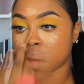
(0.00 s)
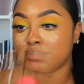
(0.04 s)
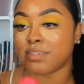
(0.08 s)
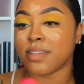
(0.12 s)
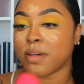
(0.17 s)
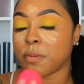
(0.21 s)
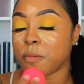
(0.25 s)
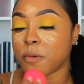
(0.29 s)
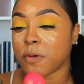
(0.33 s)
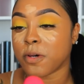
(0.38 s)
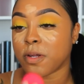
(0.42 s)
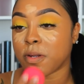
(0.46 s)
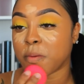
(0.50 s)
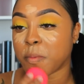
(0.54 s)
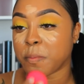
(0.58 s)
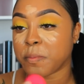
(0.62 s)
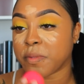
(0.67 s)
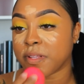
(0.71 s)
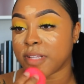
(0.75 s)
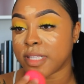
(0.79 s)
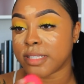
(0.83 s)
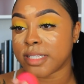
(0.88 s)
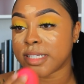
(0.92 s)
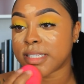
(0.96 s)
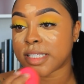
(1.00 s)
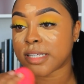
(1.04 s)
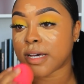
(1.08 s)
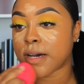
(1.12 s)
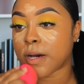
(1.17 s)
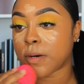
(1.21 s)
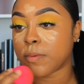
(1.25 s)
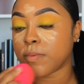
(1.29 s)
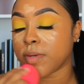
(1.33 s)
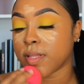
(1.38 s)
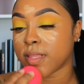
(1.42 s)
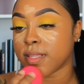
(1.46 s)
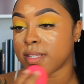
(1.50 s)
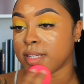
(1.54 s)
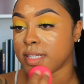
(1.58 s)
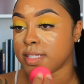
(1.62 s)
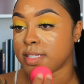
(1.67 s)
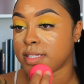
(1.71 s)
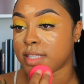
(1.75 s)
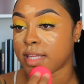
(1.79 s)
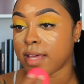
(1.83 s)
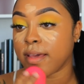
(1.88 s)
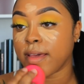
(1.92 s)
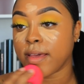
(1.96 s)
So I'm going to blend this out with the
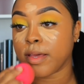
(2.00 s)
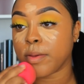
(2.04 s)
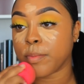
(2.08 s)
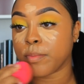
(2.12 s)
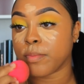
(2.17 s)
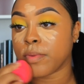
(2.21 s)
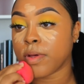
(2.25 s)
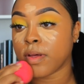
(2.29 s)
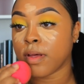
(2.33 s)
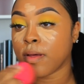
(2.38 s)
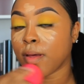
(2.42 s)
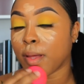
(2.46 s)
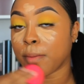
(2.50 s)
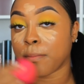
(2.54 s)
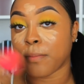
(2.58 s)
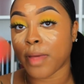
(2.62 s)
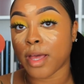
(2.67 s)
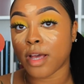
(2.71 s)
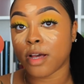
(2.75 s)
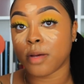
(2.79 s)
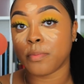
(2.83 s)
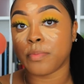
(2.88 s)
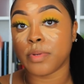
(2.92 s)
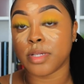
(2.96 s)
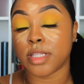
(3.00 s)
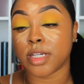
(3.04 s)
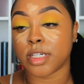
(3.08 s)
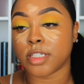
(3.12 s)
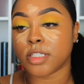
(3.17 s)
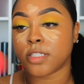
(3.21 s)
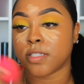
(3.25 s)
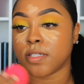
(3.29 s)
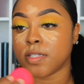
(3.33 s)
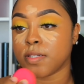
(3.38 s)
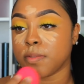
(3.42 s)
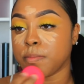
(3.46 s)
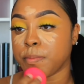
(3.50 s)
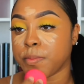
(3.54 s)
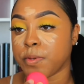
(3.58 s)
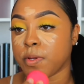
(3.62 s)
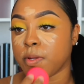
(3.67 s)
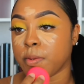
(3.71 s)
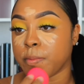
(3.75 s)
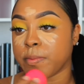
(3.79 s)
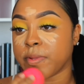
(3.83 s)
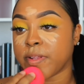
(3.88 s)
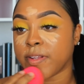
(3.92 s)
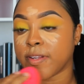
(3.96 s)
same Makeup Addiction
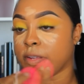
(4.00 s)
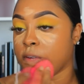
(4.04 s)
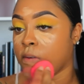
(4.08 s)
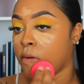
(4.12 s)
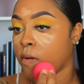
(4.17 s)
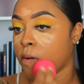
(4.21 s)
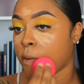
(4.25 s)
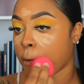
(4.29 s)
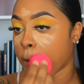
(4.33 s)
Beauty Blender.